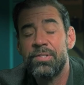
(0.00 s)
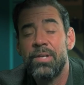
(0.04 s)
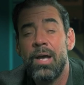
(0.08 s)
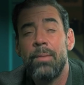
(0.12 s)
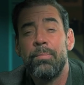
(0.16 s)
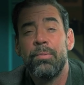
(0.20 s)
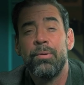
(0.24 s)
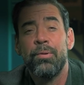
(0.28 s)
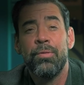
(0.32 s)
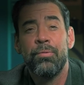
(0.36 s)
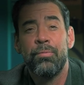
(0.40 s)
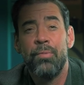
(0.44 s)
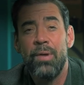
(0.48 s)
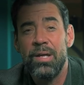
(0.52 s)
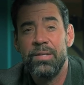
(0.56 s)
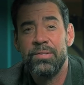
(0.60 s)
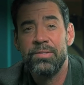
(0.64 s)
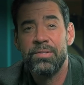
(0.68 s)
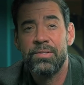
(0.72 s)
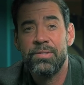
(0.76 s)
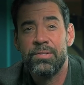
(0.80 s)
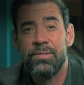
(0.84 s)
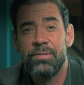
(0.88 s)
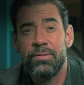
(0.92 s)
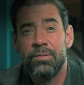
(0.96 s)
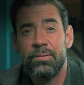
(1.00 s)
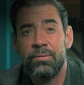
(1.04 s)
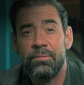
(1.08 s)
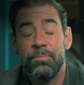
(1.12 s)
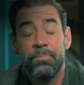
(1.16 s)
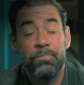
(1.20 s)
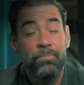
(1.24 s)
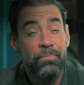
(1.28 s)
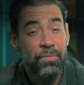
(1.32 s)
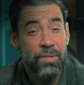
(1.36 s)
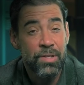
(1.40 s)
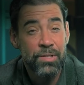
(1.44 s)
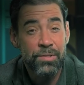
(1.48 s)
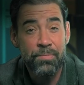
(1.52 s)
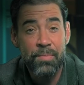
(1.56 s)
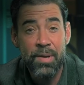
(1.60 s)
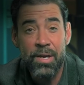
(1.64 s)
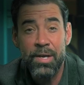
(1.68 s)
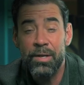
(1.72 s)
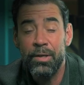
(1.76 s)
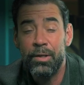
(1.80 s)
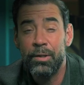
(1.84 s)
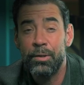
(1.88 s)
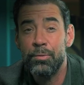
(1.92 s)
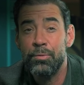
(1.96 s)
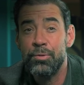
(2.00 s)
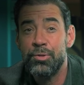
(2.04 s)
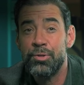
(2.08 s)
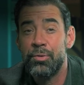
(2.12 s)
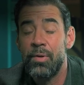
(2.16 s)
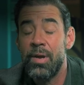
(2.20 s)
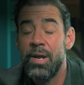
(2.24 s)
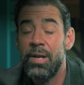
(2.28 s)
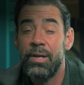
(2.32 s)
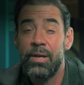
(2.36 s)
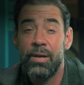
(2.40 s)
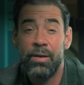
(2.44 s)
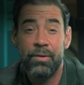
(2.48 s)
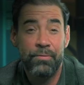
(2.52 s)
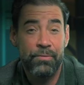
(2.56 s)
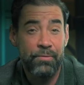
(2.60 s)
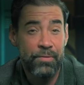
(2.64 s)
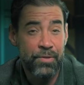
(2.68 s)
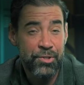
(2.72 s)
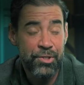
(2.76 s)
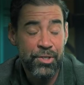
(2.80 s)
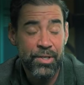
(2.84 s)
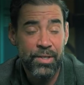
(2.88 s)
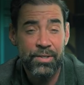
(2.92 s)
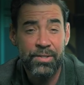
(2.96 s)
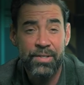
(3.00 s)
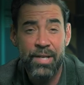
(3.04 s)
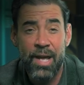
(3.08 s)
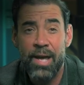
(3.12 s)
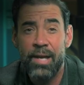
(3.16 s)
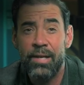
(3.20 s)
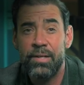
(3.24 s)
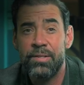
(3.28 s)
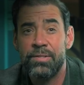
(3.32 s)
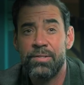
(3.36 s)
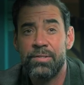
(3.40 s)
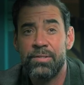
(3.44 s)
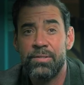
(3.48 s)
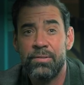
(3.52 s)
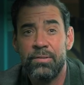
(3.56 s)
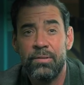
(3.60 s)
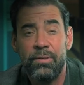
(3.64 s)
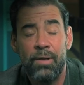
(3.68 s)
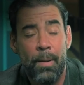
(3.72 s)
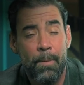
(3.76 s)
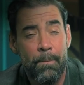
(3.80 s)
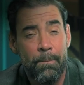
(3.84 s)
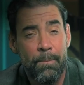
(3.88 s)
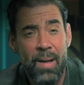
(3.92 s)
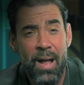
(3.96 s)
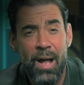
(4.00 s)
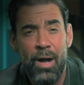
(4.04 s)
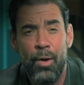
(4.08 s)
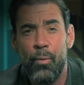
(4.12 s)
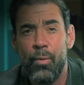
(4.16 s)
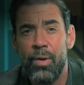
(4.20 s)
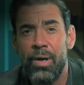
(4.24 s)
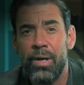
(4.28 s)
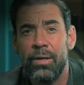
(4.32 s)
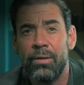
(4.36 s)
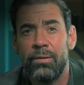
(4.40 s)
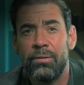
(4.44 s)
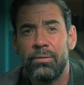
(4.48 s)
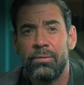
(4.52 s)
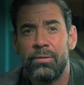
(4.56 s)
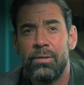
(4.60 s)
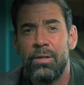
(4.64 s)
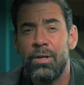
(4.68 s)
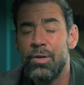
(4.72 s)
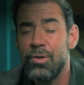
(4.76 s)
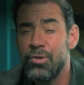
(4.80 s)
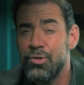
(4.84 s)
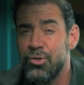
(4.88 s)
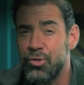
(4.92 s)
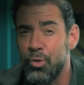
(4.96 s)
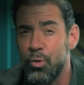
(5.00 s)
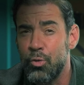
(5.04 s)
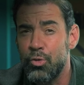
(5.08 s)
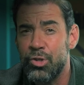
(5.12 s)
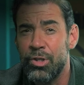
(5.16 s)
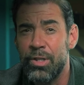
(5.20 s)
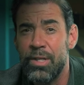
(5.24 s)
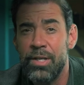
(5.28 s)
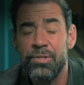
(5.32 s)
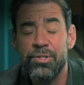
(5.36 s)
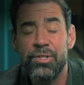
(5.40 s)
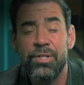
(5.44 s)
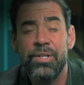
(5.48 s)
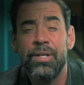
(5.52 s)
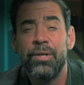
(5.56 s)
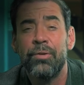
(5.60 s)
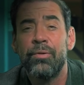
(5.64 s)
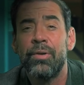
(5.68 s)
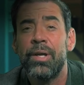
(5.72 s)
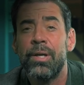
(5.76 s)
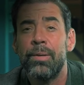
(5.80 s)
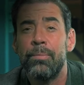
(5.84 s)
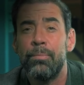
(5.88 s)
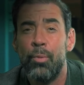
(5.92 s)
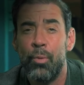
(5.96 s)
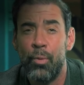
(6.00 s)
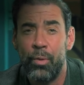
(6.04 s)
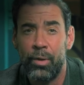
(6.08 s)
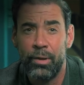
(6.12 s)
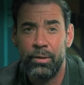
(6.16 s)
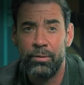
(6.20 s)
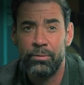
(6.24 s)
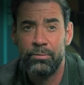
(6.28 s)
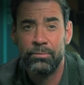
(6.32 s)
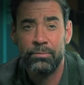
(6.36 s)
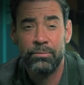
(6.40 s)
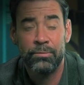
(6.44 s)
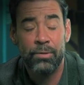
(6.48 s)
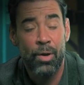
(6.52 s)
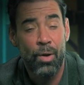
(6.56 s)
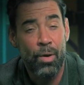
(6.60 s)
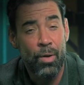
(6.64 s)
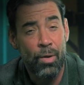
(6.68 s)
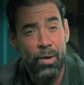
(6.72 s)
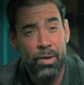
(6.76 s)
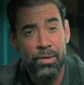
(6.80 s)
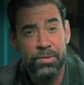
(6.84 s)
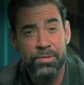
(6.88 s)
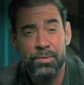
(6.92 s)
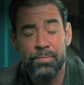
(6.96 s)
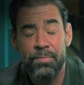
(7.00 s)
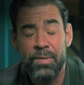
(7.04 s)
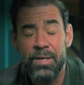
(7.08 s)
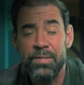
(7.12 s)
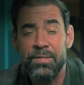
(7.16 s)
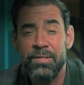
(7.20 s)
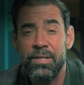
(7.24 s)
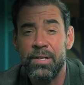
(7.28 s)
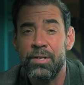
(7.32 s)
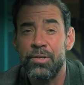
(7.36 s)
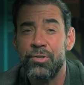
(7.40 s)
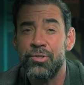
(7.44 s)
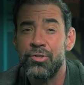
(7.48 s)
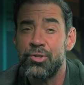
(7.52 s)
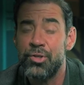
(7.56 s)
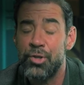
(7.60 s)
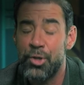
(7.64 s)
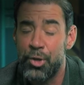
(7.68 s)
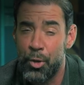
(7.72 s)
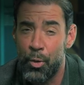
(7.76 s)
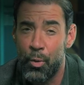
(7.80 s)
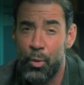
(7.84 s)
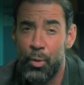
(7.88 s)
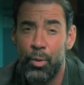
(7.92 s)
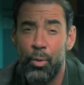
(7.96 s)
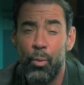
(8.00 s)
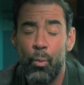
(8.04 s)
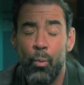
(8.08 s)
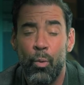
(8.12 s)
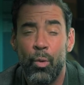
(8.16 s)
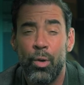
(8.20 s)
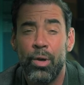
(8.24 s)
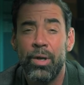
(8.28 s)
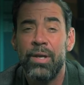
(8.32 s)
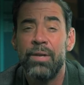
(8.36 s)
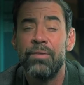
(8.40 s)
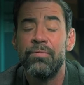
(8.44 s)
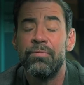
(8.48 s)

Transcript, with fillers: cyber threats. This may include training on phishing attacks, malware, social engineering, and more, all to maintain a secure work